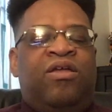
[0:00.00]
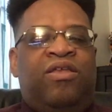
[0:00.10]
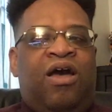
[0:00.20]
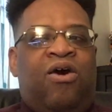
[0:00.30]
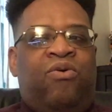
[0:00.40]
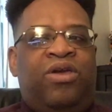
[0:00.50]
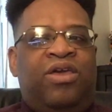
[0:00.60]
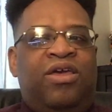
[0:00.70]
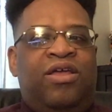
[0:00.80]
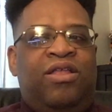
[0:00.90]
Now,
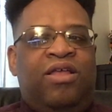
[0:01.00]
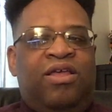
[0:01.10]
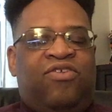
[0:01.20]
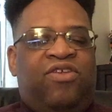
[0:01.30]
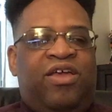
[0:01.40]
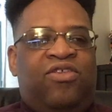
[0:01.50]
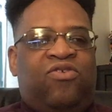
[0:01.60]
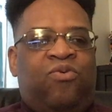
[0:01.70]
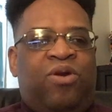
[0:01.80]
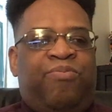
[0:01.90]
in
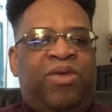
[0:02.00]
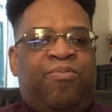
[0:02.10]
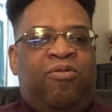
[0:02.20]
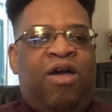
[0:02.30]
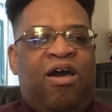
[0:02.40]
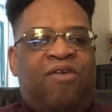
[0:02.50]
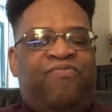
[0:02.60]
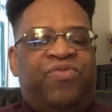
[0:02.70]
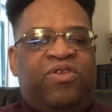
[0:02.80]
states where people have